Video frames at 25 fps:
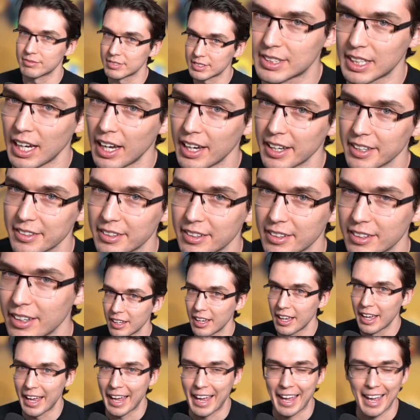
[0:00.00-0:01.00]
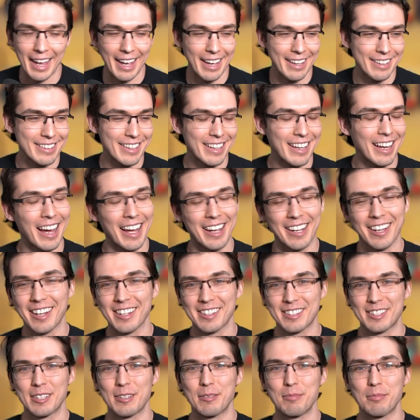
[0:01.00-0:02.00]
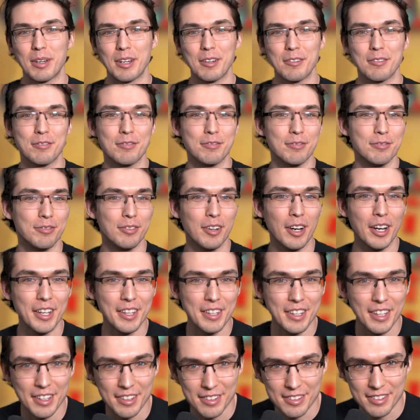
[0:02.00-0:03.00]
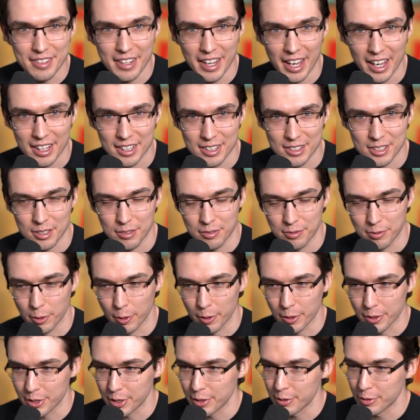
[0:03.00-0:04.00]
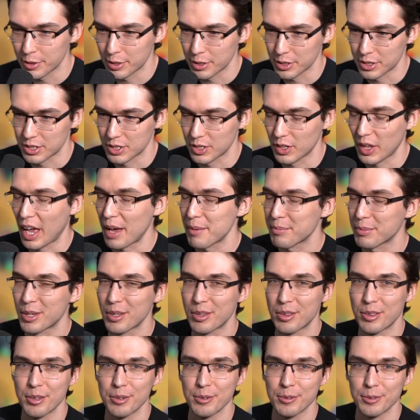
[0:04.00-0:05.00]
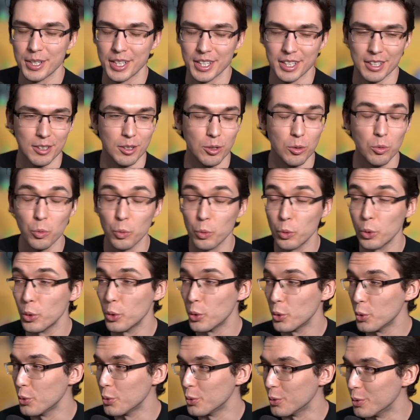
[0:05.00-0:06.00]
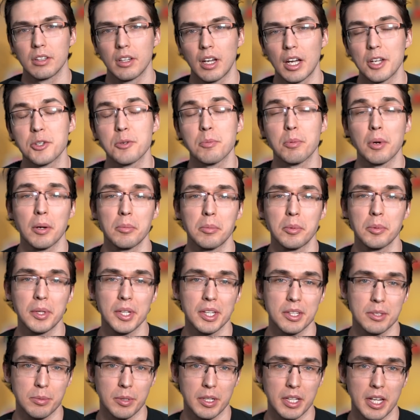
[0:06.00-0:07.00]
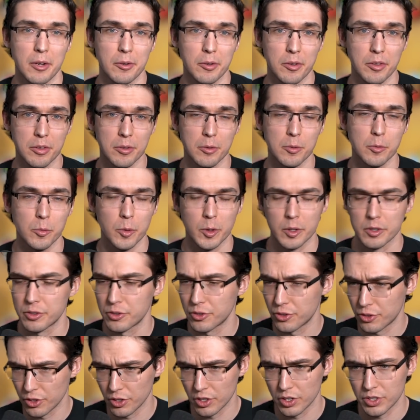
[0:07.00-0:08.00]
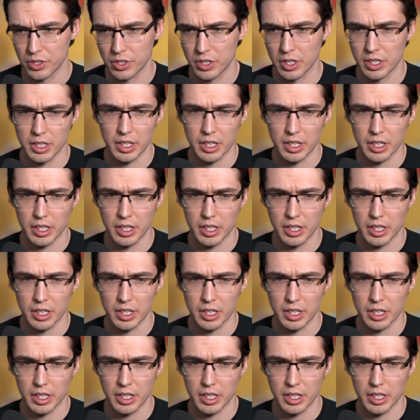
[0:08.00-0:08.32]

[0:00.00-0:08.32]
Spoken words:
kinda, and I got some fun decks for you to slap Cthulhu in. Woohoo. I should probably explain how Cthulhu works just in